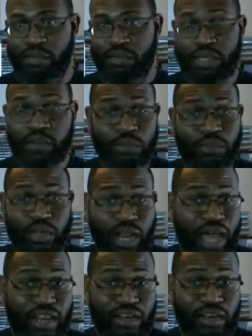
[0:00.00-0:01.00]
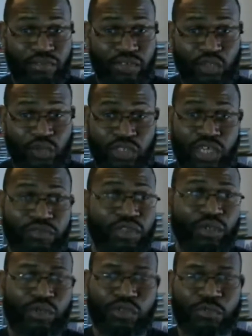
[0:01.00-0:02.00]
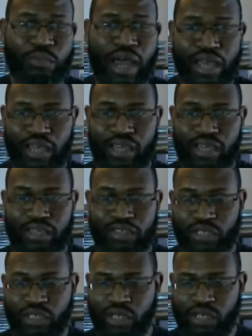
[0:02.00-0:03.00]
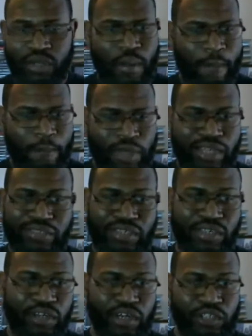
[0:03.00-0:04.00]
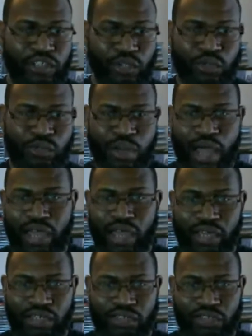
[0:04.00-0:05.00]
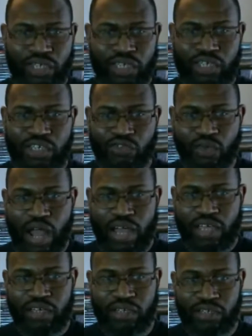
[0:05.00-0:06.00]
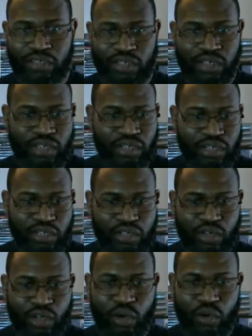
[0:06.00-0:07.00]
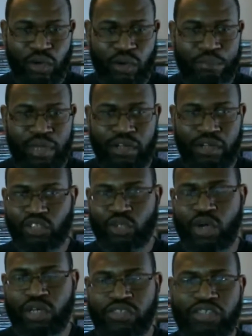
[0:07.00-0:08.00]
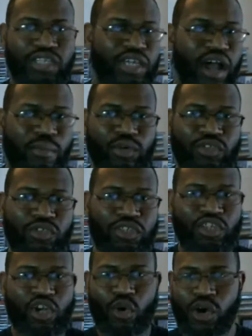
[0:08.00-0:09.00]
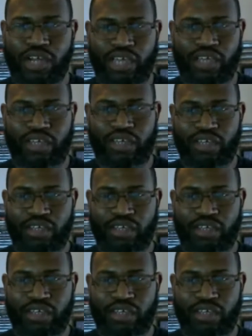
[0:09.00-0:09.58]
People are not individuals. Even dudes my age, I see a dude my age and he's rocking, you know, a pair of Jordans and he almost looks corny.